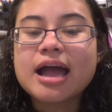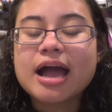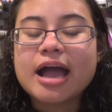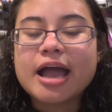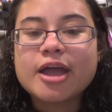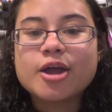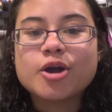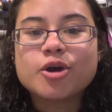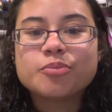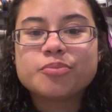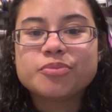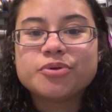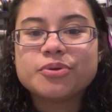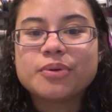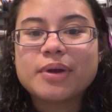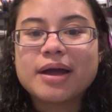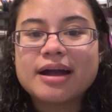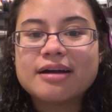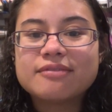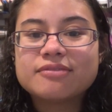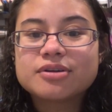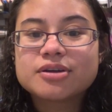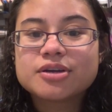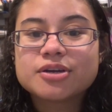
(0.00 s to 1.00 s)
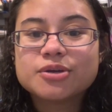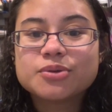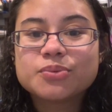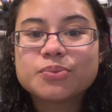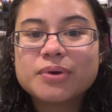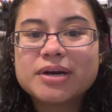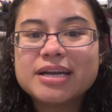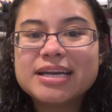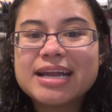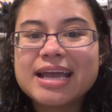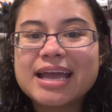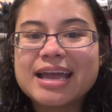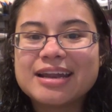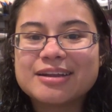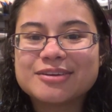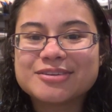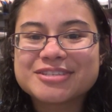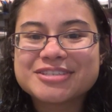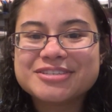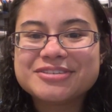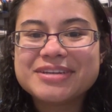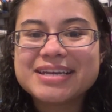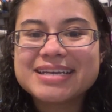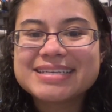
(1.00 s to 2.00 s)
I hope you have a good one, and I'll
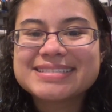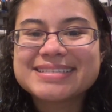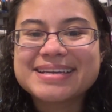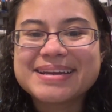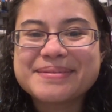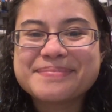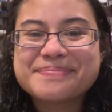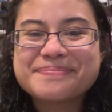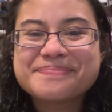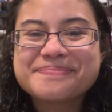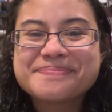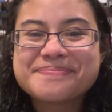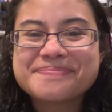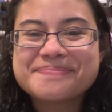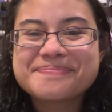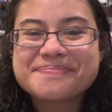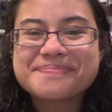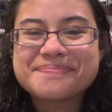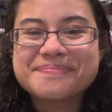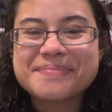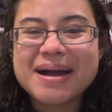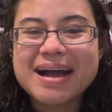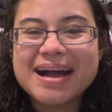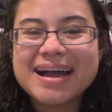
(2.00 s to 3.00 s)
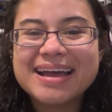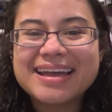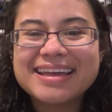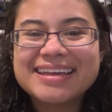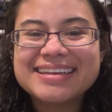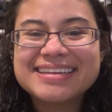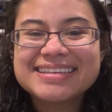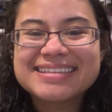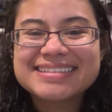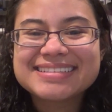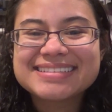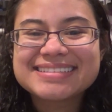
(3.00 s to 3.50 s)
see you next time. Bye.